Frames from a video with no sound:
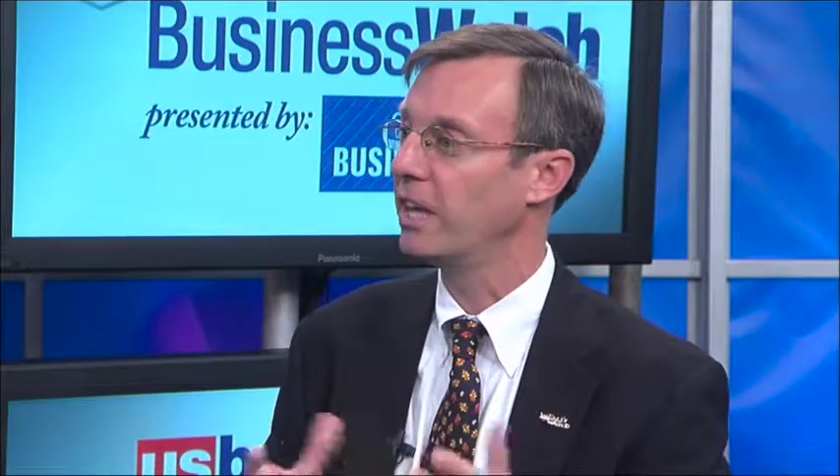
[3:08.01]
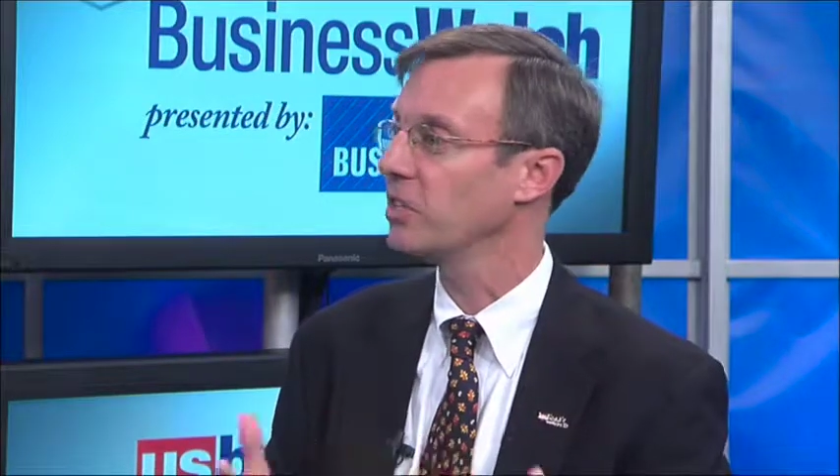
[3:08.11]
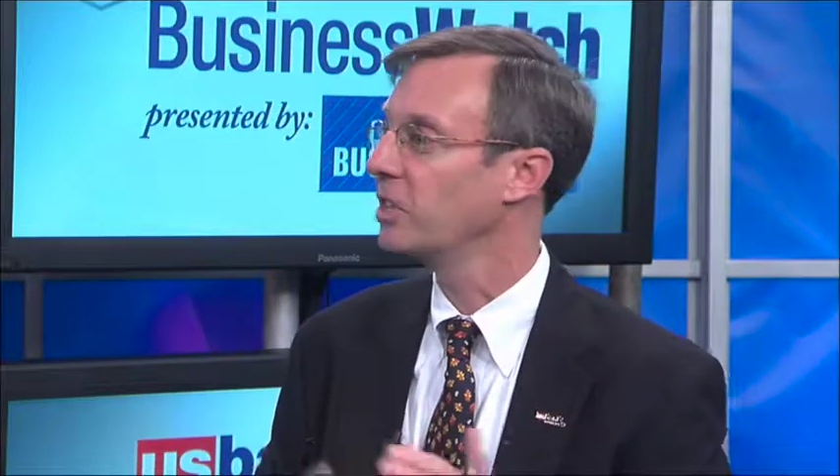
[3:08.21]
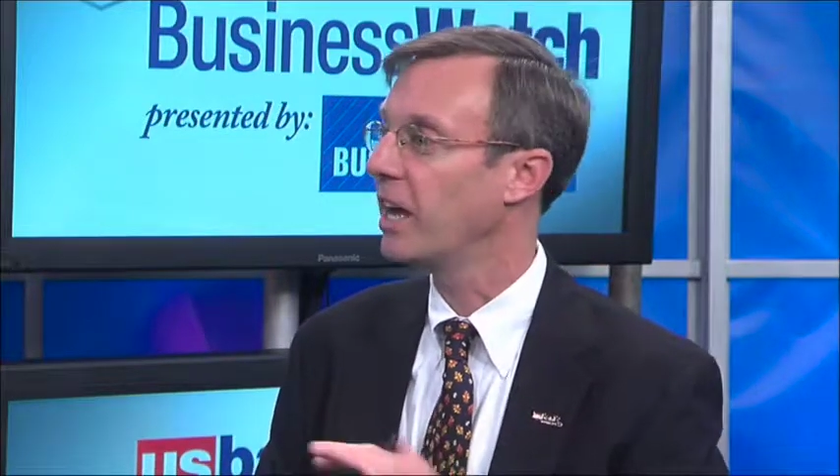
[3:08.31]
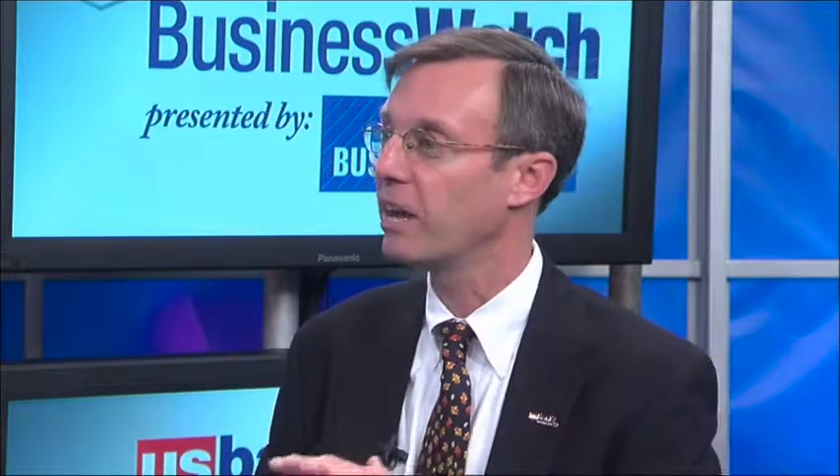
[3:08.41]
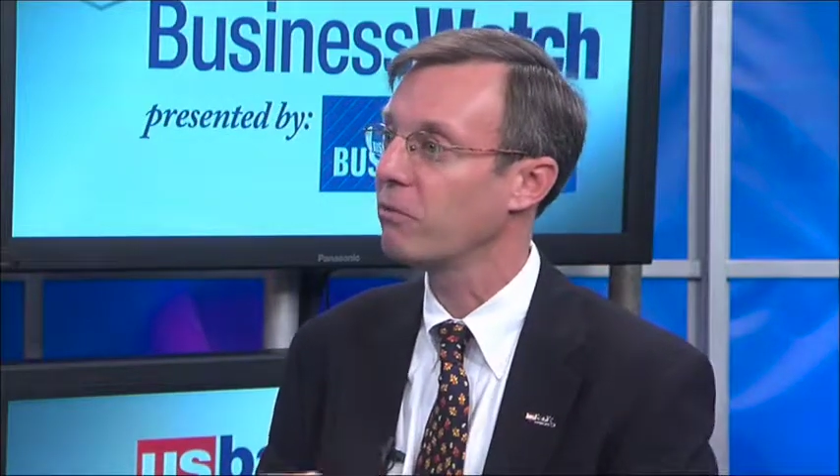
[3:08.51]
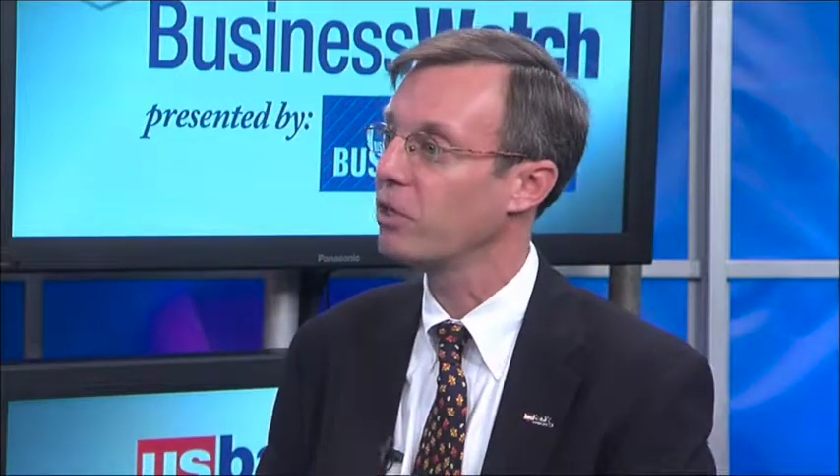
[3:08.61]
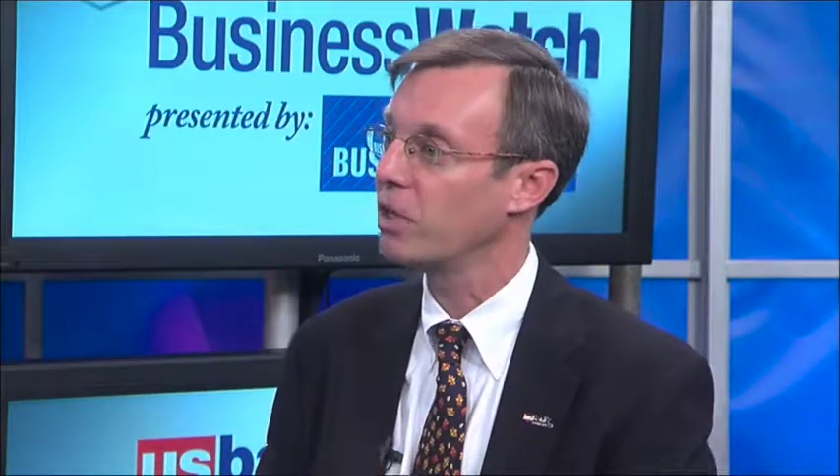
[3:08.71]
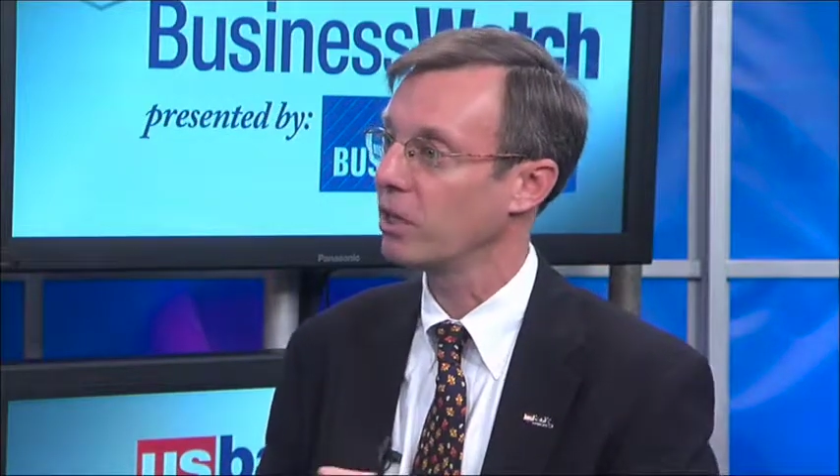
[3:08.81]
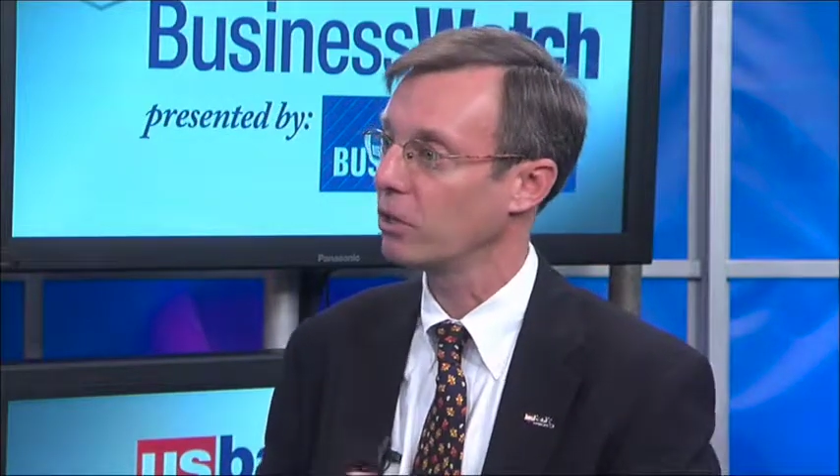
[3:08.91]
That's not
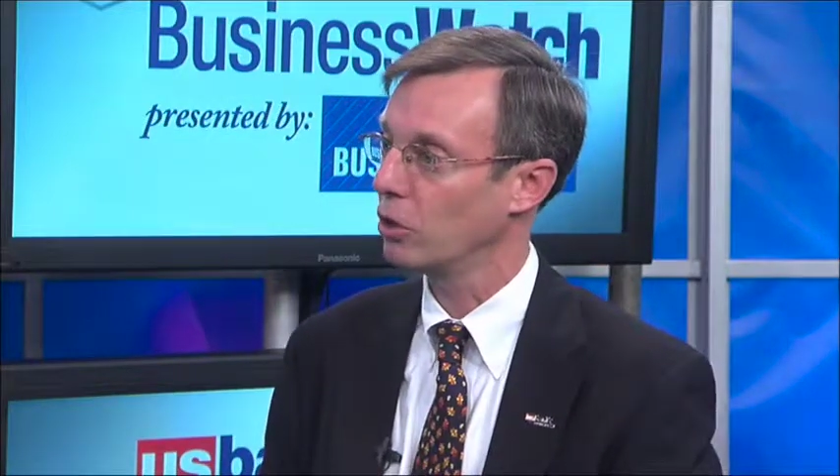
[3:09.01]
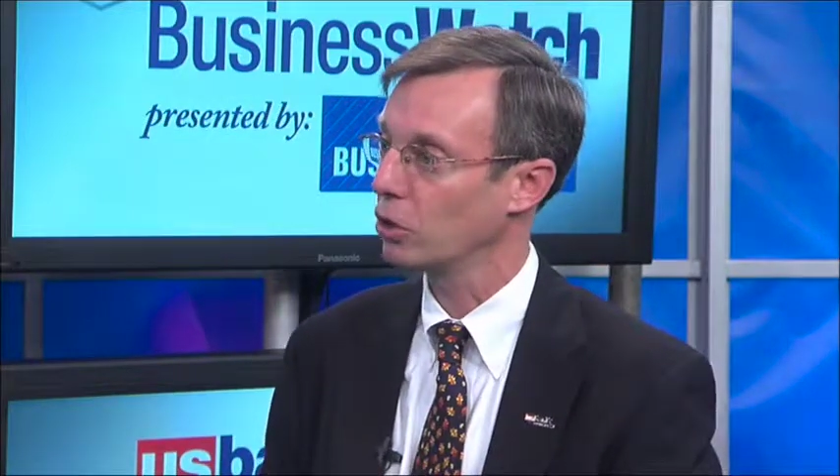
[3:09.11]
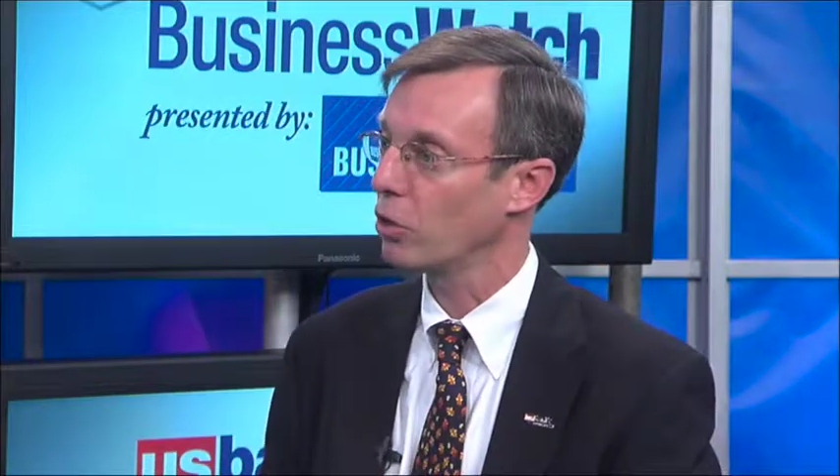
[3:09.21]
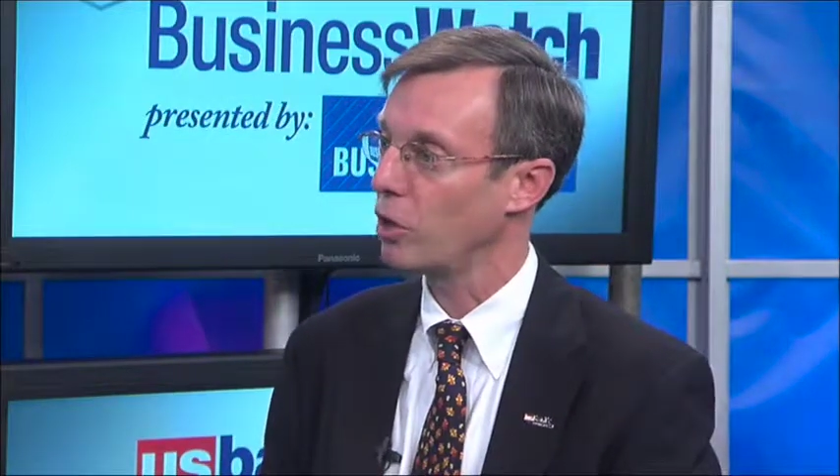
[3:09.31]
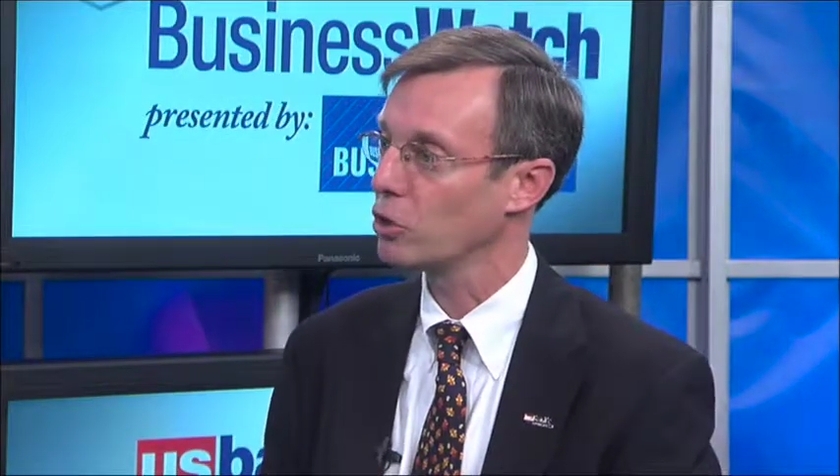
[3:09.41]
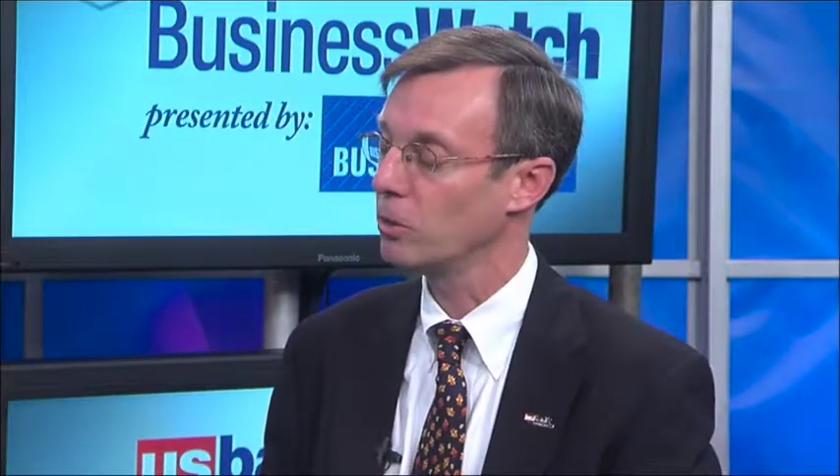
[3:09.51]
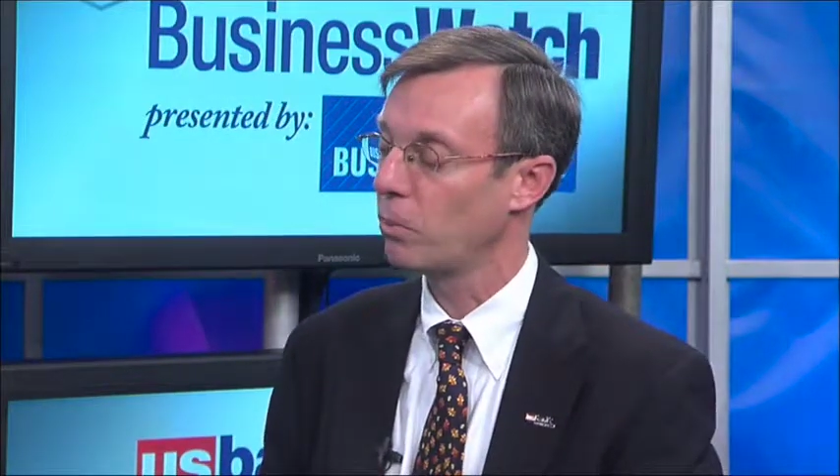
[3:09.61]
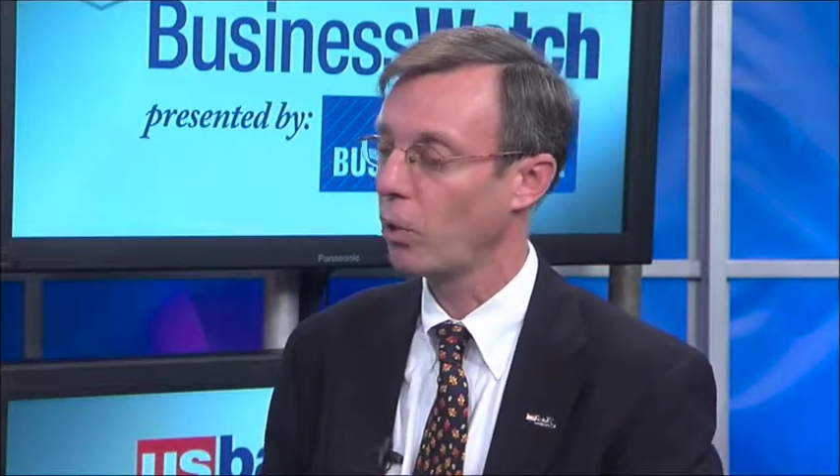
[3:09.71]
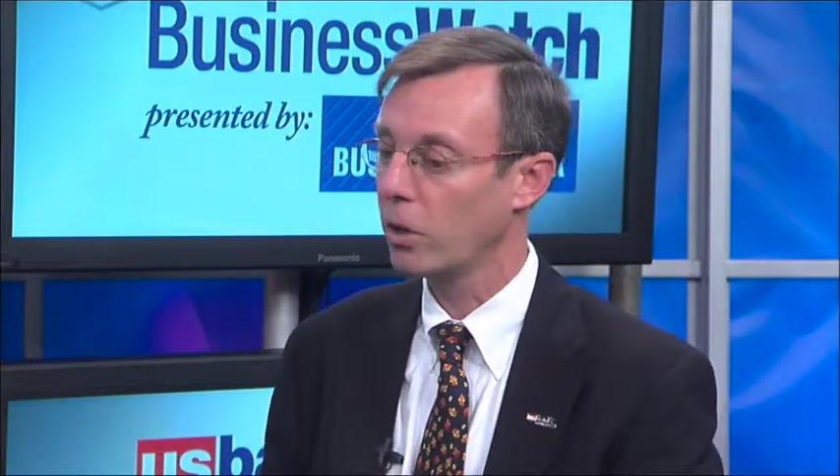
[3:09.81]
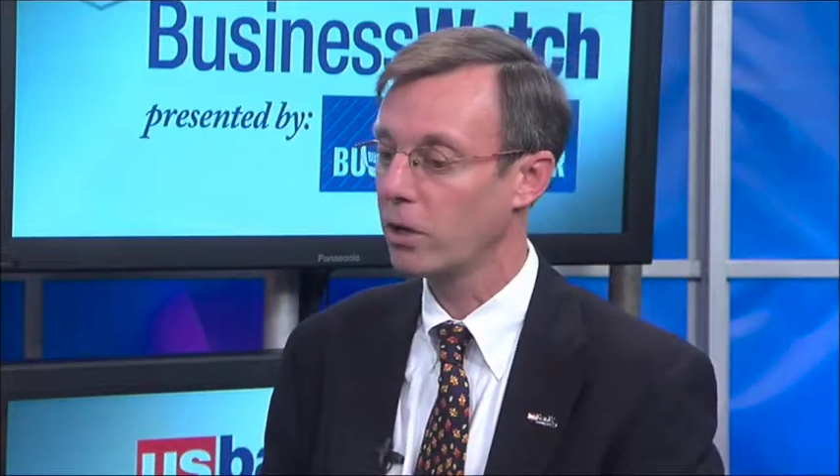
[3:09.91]
everything across the
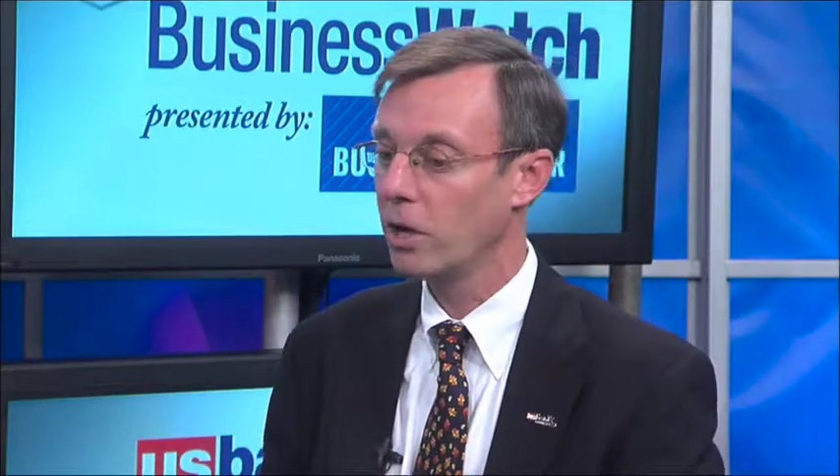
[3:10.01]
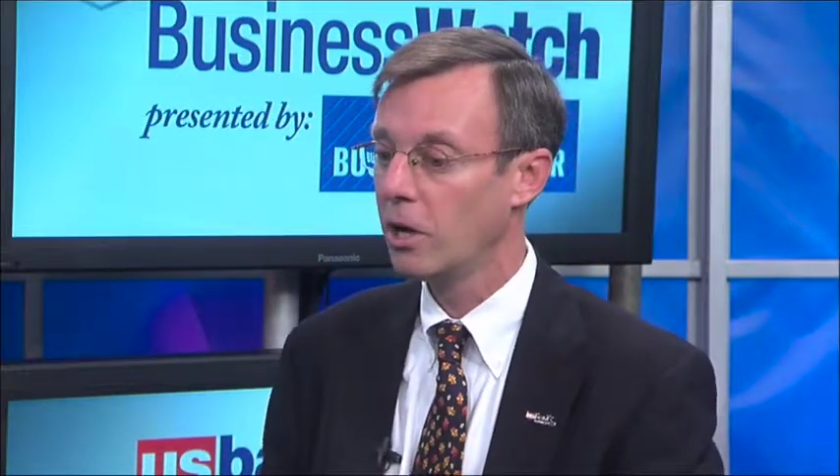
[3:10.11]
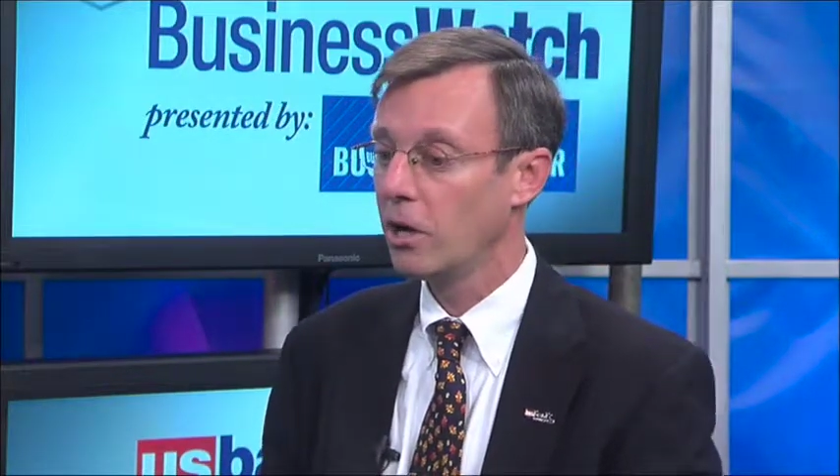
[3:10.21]
board.